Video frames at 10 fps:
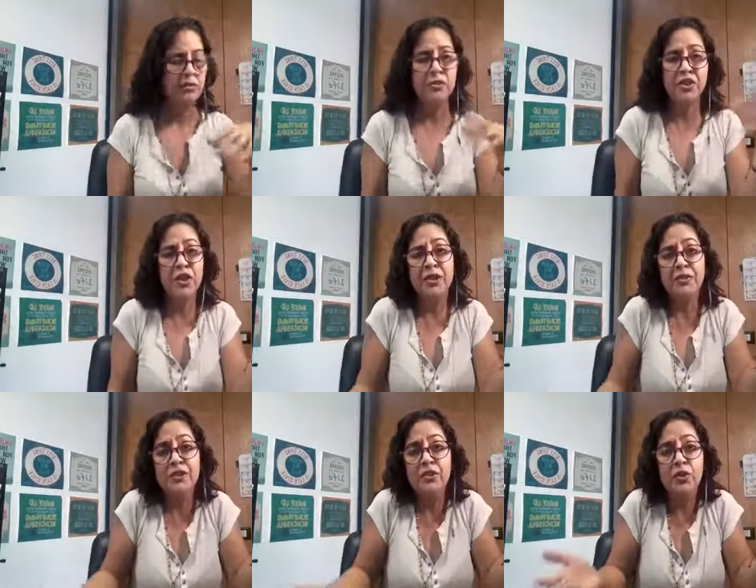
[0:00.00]
But you
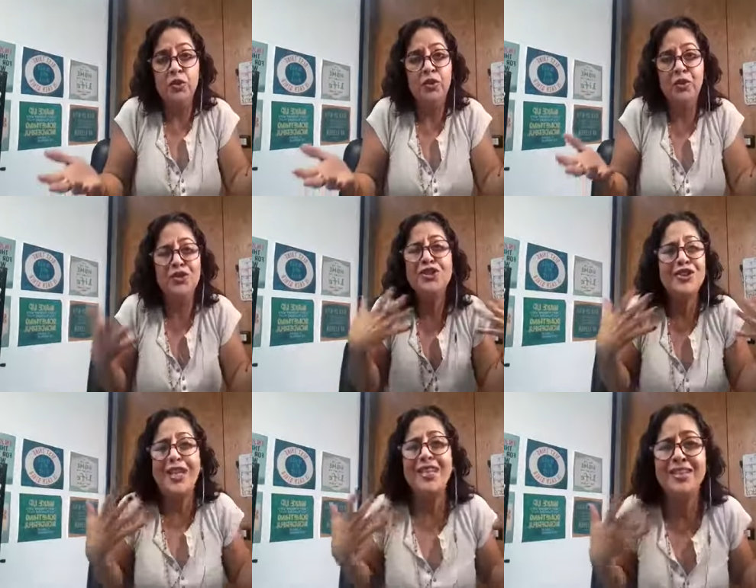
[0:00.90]
can, you, you
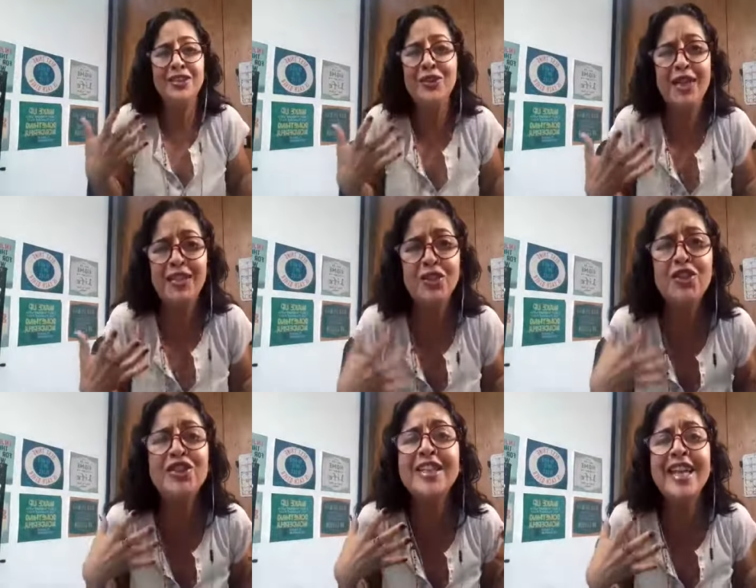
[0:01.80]
just can't do that. You
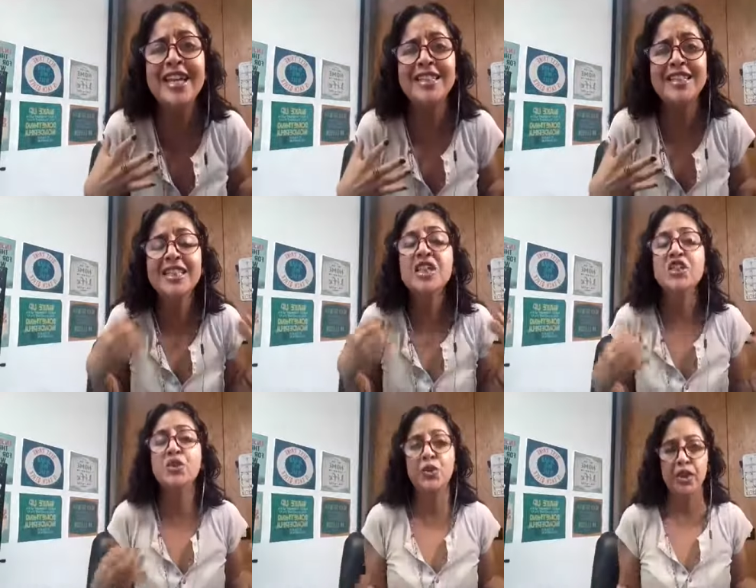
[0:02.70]
just can't
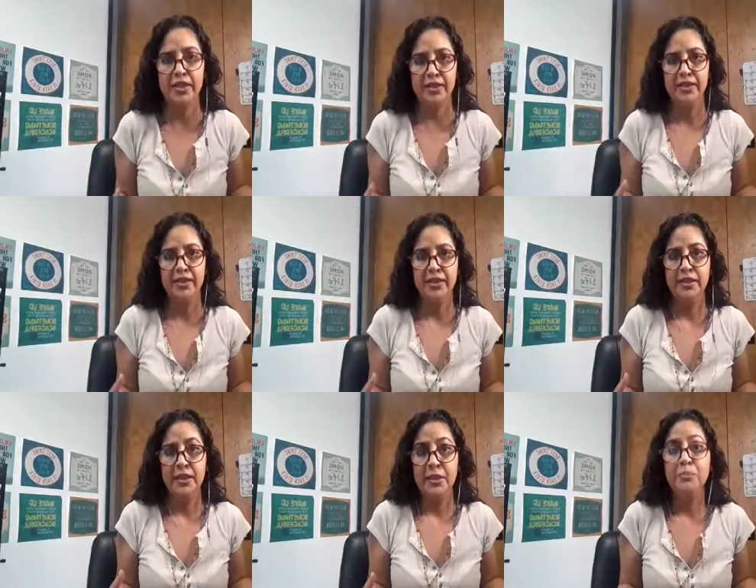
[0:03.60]
do that.
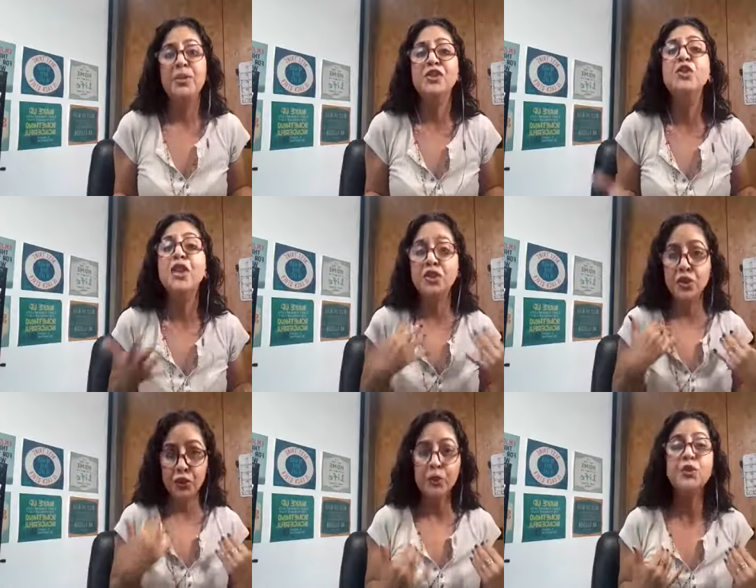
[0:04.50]
But you can
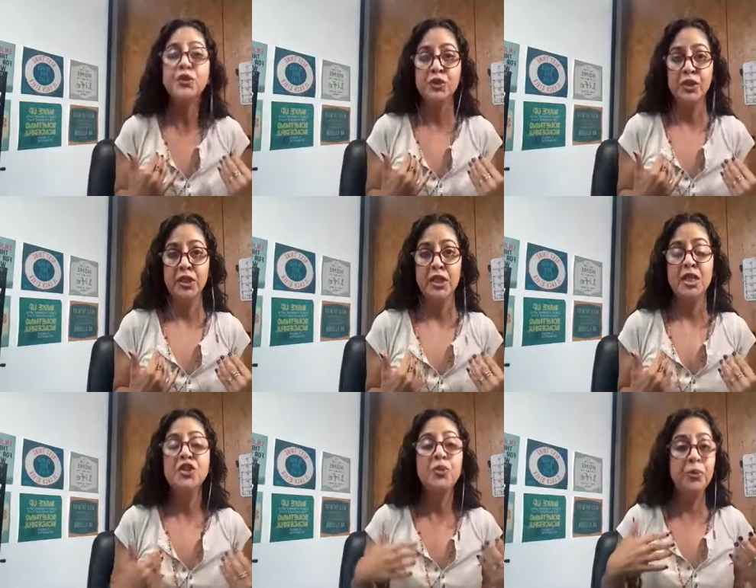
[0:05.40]
choose
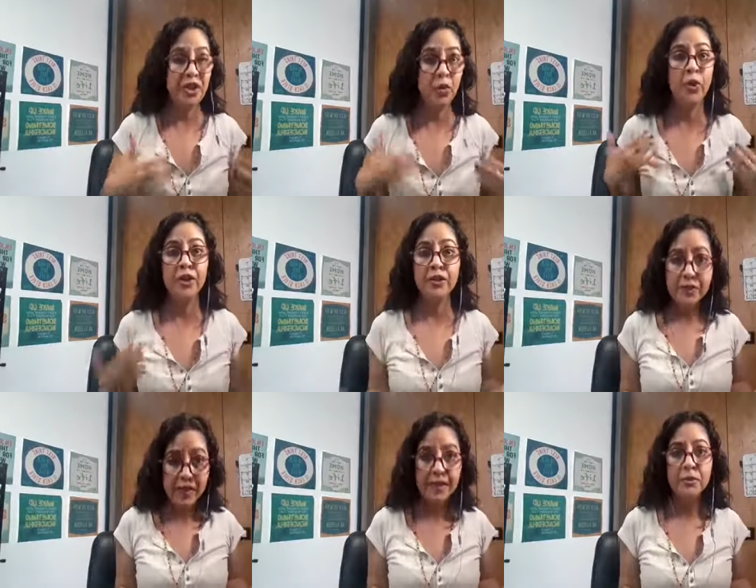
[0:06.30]
to be aware of
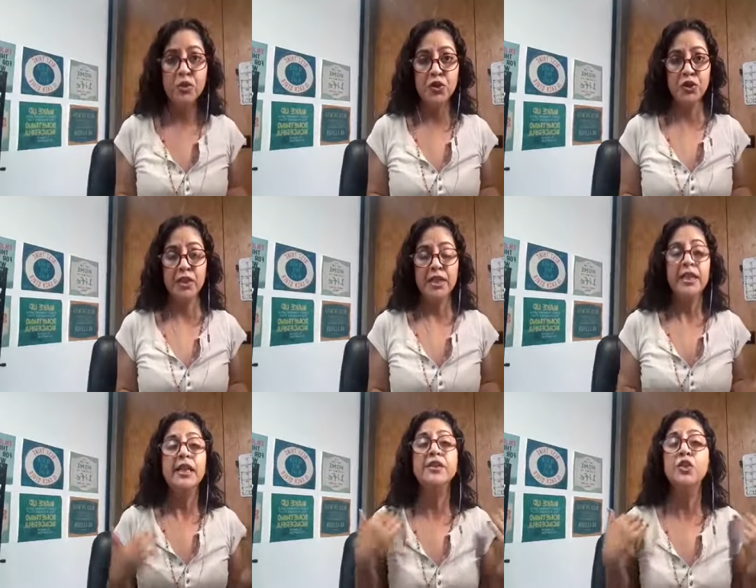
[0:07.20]
that emotion
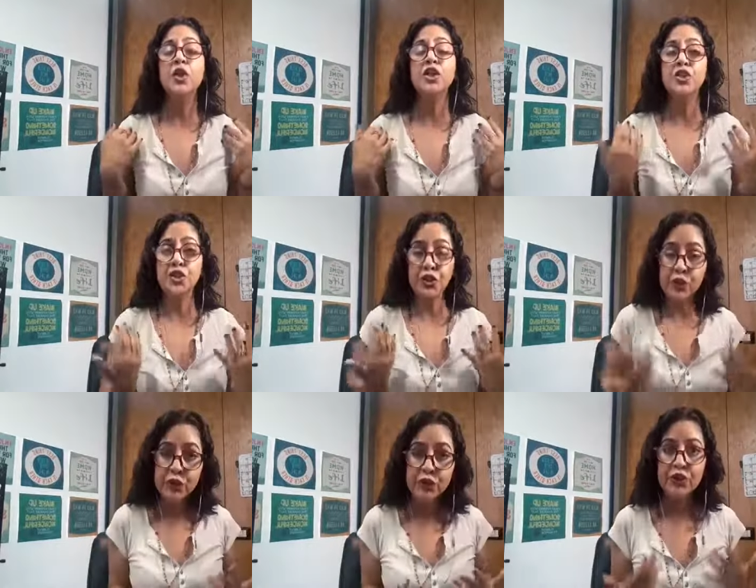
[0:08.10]
and you can
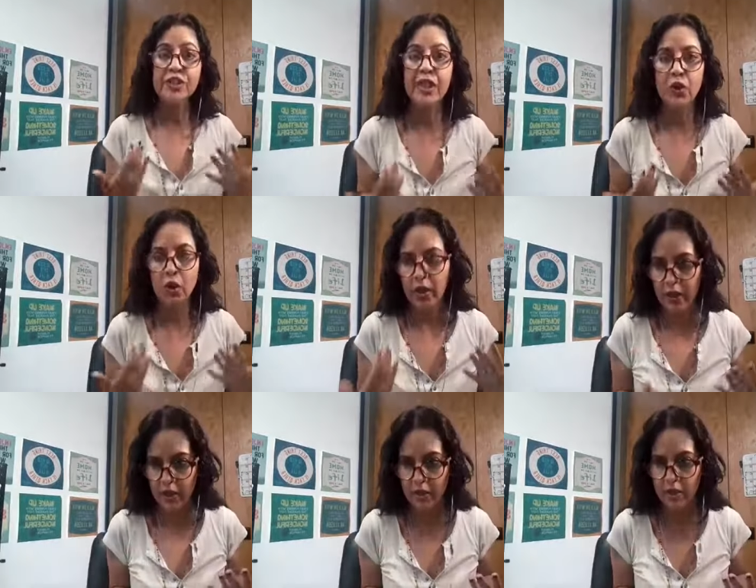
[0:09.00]
choose to say,
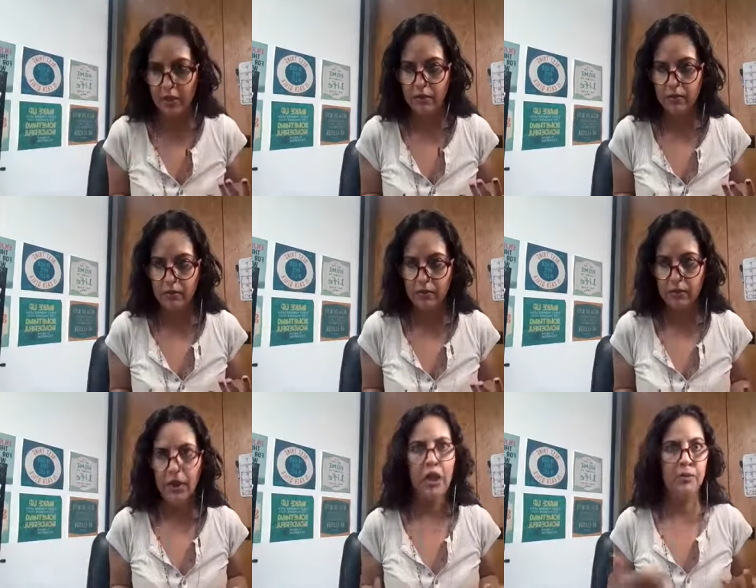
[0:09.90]
okay,
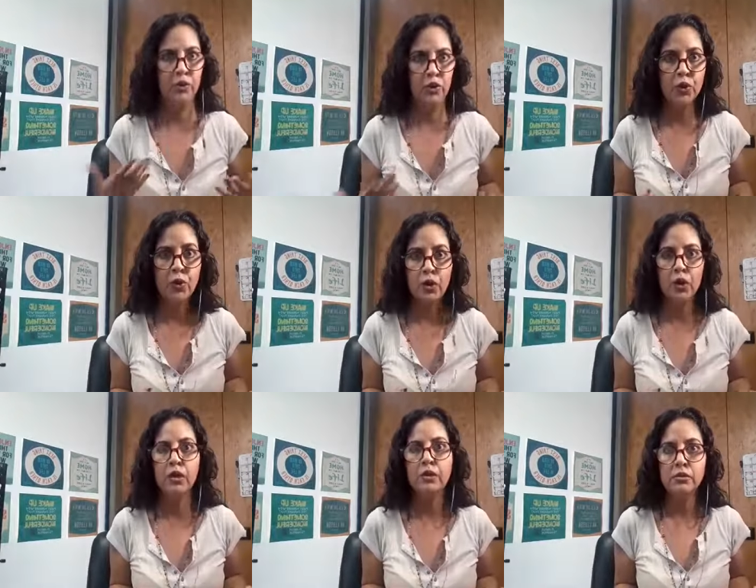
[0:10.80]
I'm going to
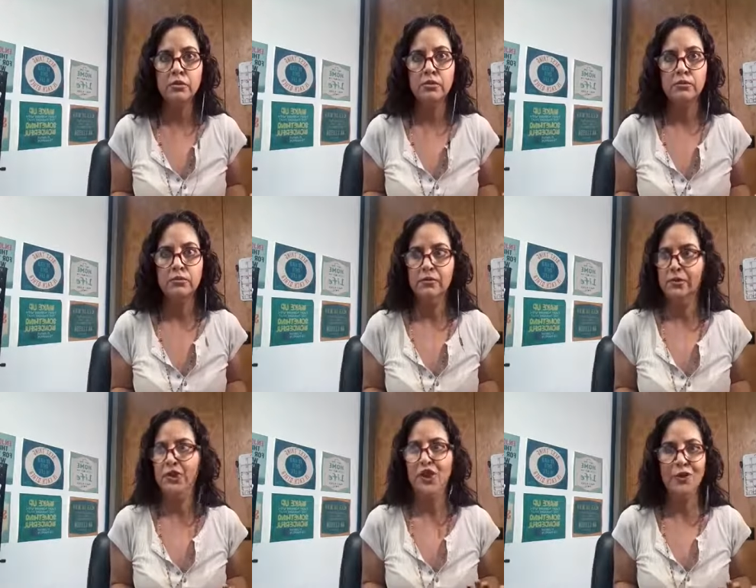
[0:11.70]
cry,
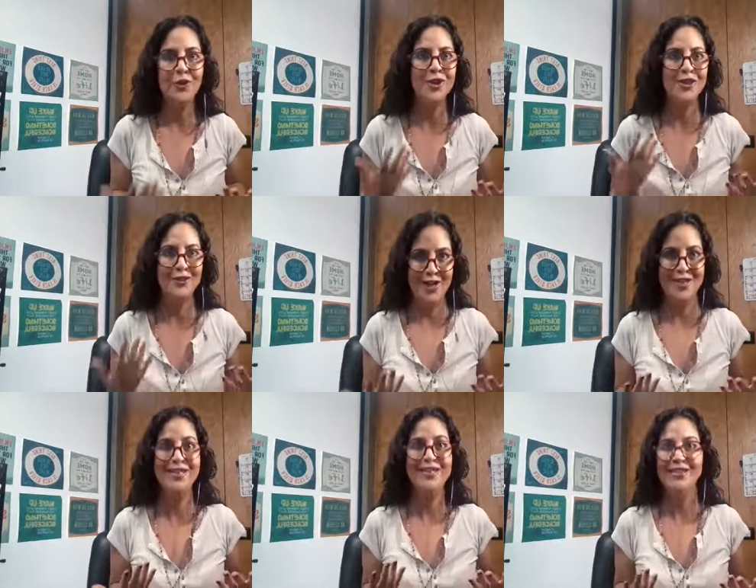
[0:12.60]
which I was
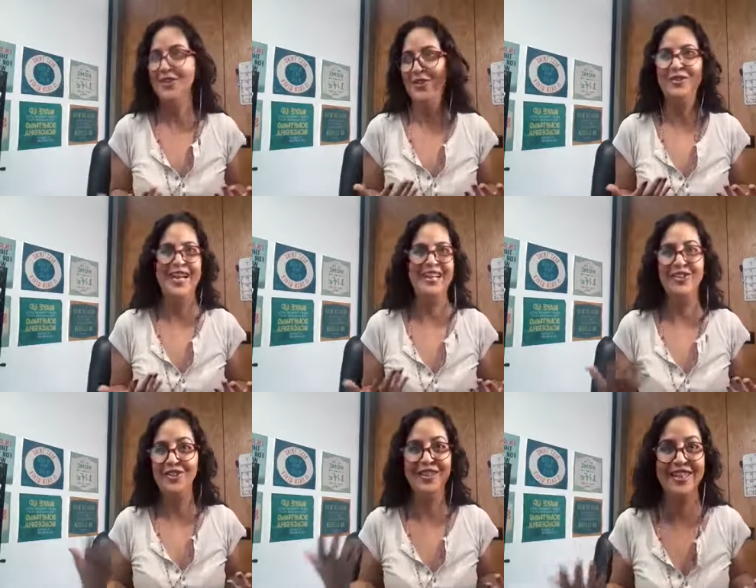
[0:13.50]
crying, you know, like
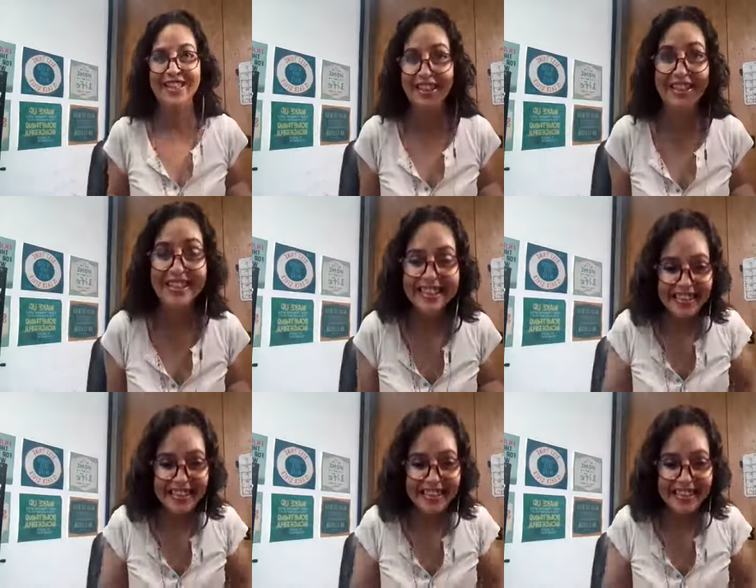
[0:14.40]
all day long.